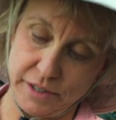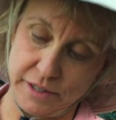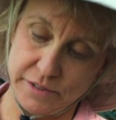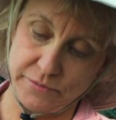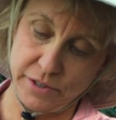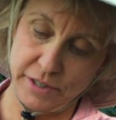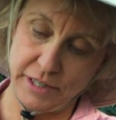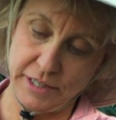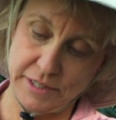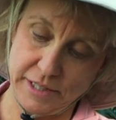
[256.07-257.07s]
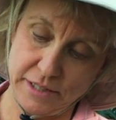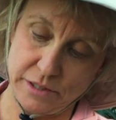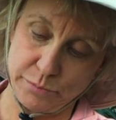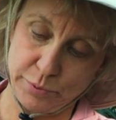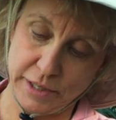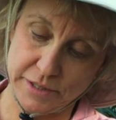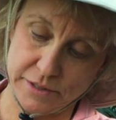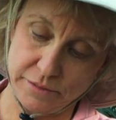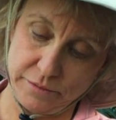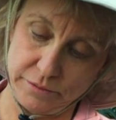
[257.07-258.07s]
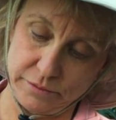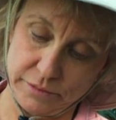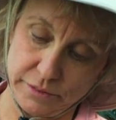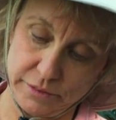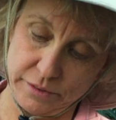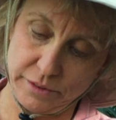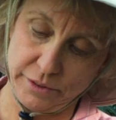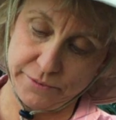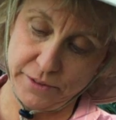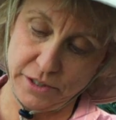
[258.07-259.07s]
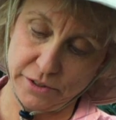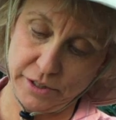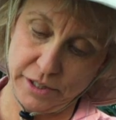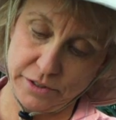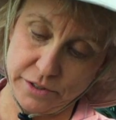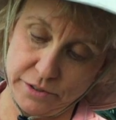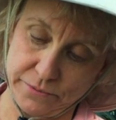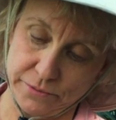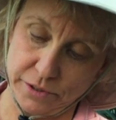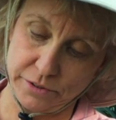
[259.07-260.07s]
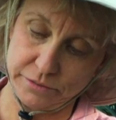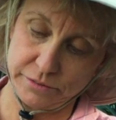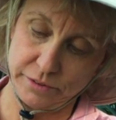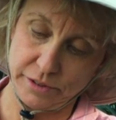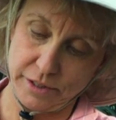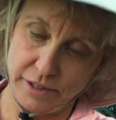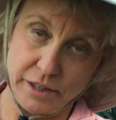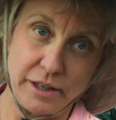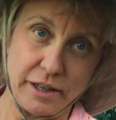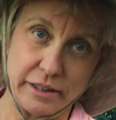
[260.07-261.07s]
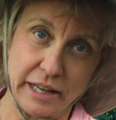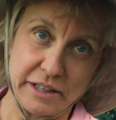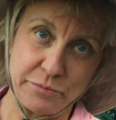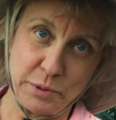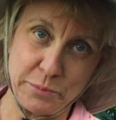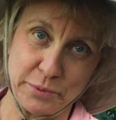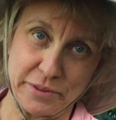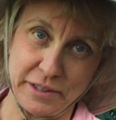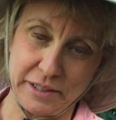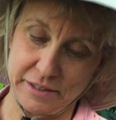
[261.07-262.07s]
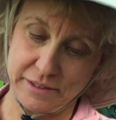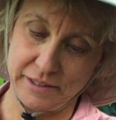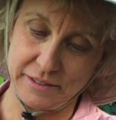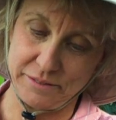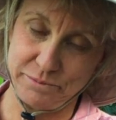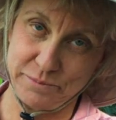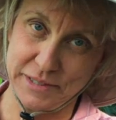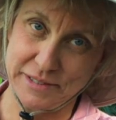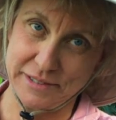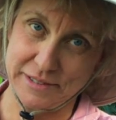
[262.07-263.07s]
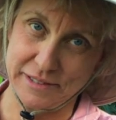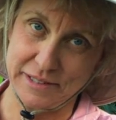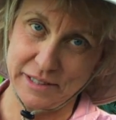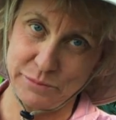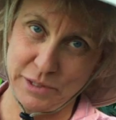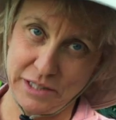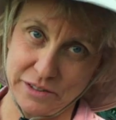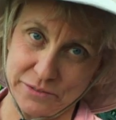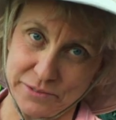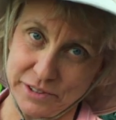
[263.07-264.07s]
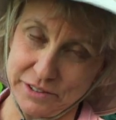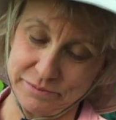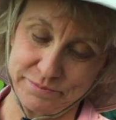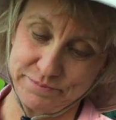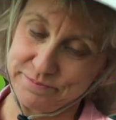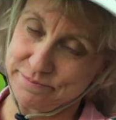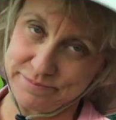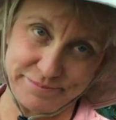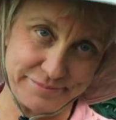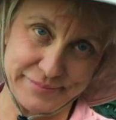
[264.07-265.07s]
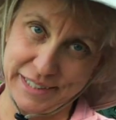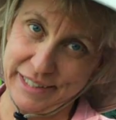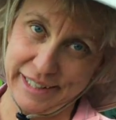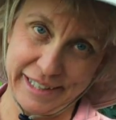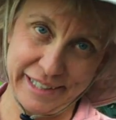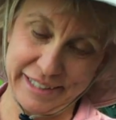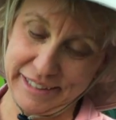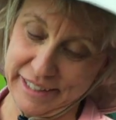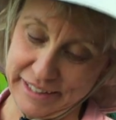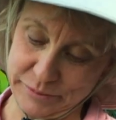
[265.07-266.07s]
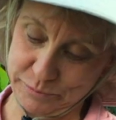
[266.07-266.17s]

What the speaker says: It's very easy to press your finger into the fruit. A lot of people think that this is the time to eat the fruit. Not yet.